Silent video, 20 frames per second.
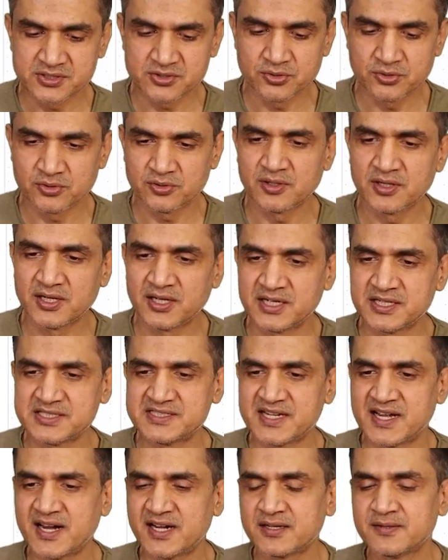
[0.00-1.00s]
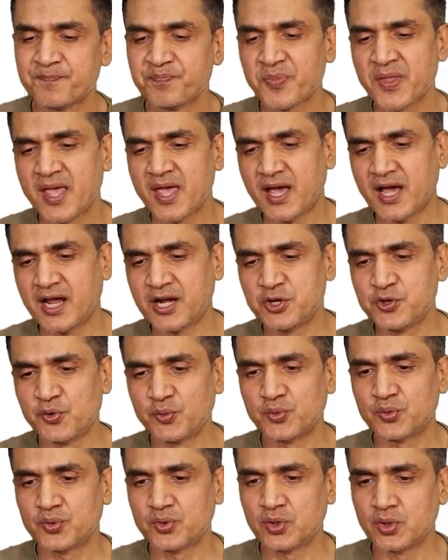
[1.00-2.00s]
So chat, and
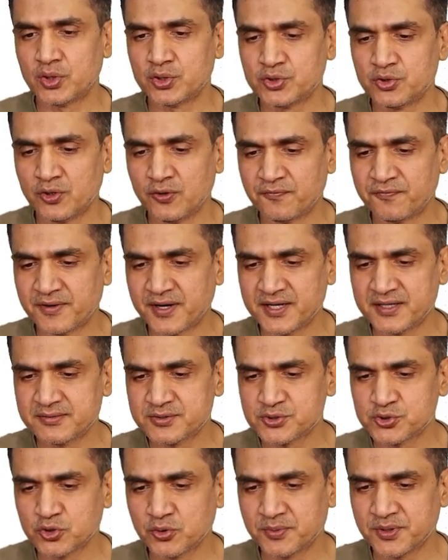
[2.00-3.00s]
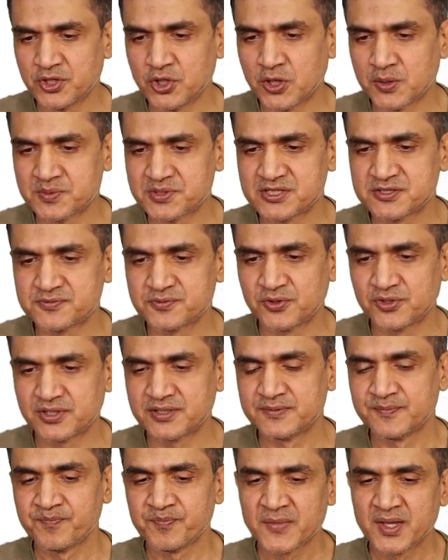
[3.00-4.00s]
you'll find so many options
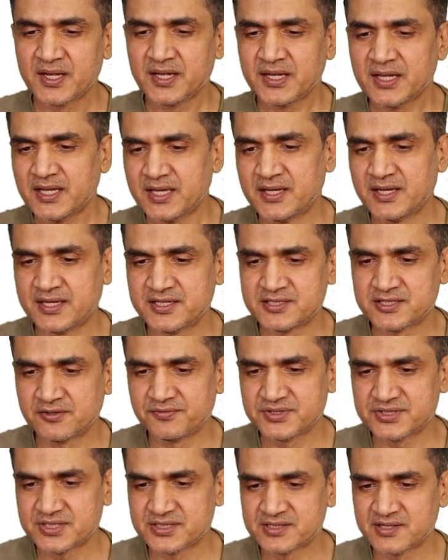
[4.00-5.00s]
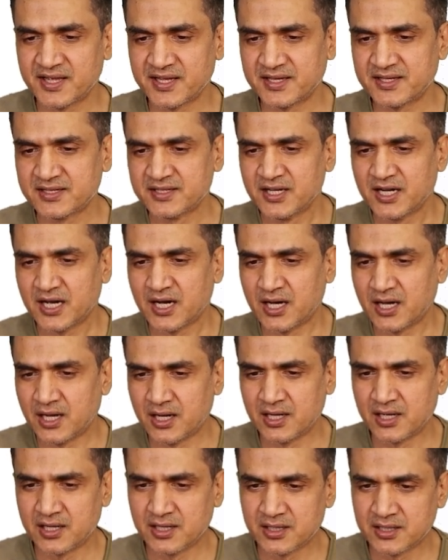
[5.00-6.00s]
for AI services like
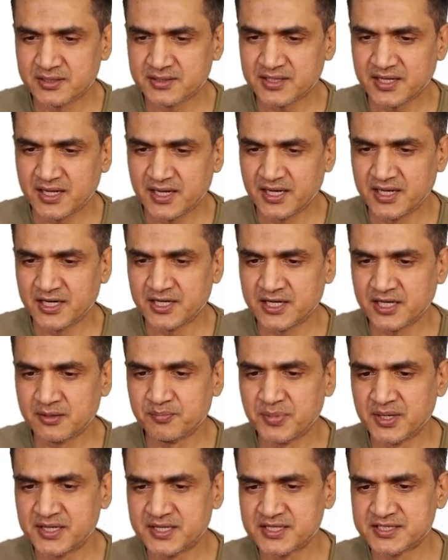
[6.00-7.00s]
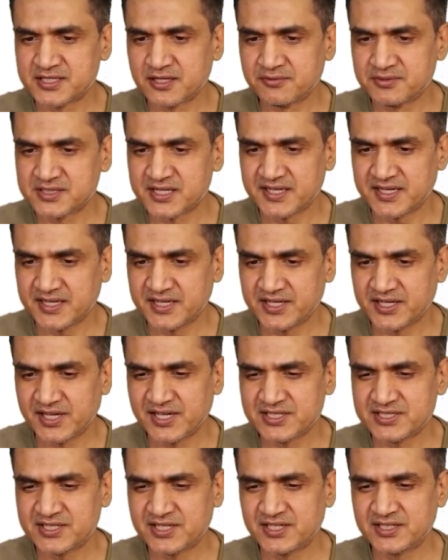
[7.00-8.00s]
an attend built-in service like
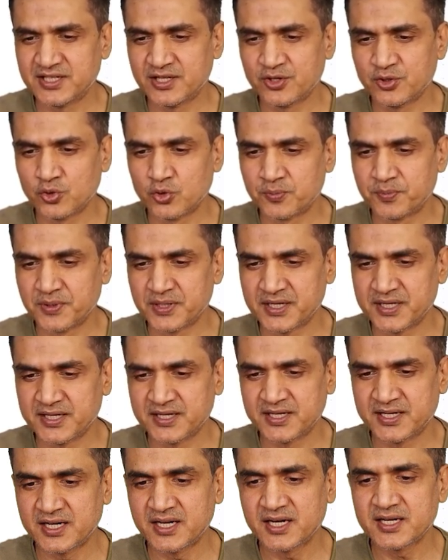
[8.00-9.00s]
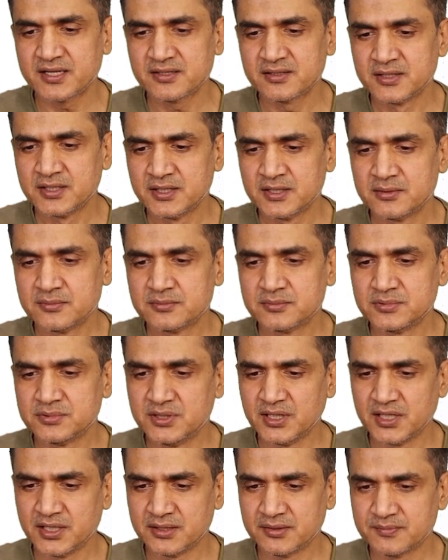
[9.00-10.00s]
AI agent, then OpenAI,
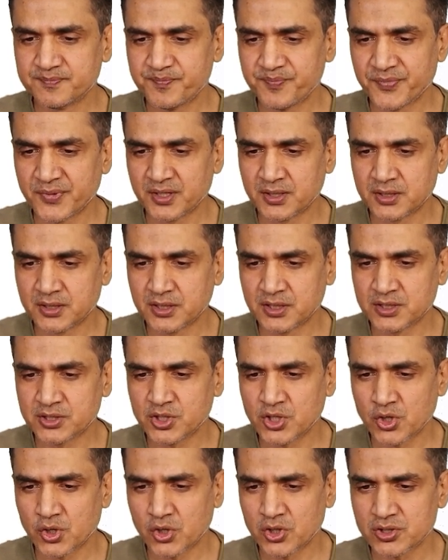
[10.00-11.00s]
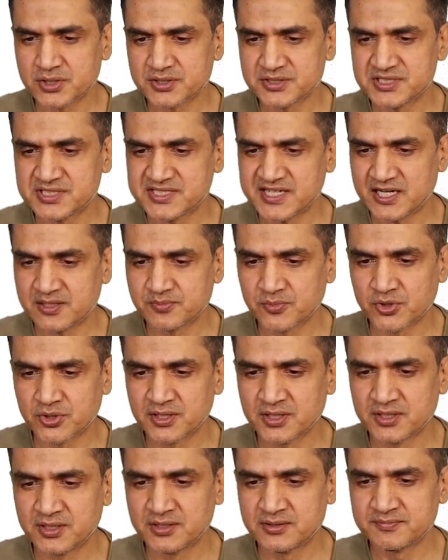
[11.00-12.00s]
then Grok chat
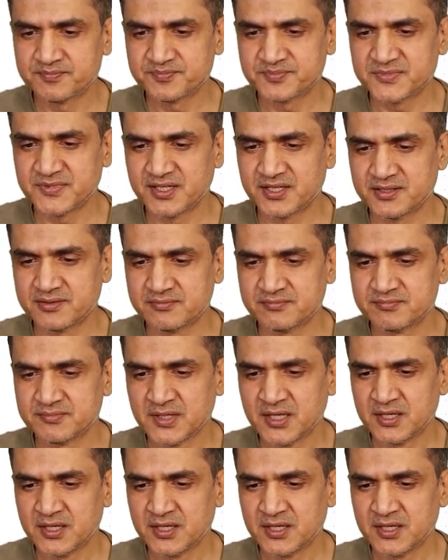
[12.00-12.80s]
model, then